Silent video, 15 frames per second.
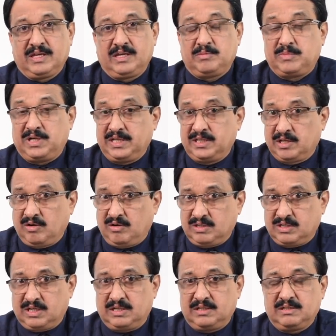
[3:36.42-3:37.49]
But in the long
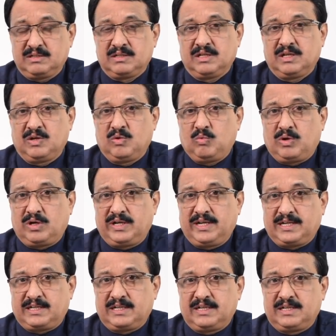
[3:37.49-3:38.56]
run, what
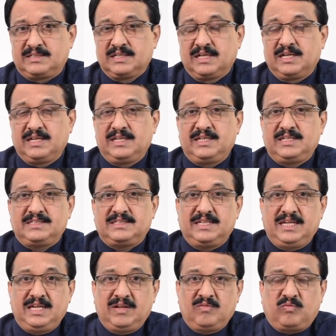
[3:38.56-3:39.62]
dictates is the
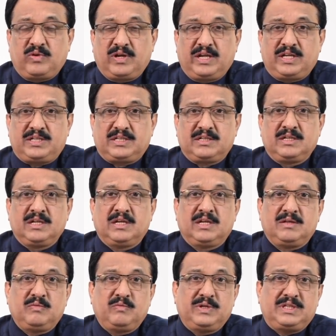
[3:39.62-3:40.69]
inflation
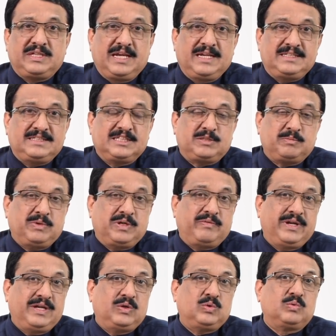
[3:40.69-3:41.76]
which exists
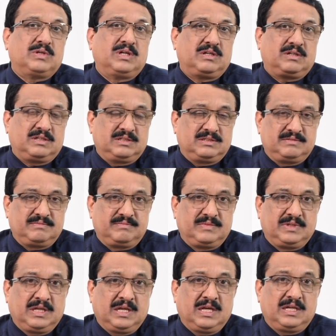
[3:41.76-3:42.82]
between two countries.
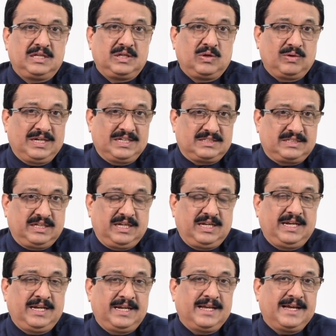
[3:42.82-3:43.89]
Now let's say
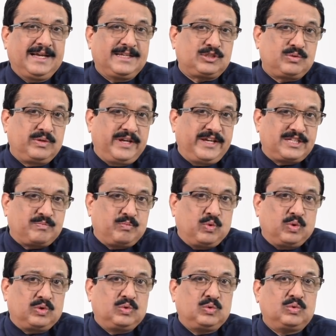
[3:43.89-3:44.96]
India has to
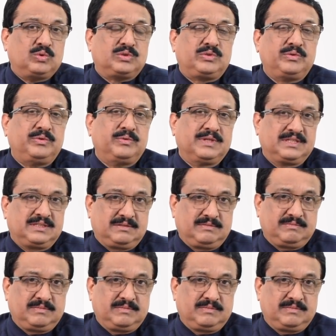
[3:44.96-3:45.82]
export goods to US.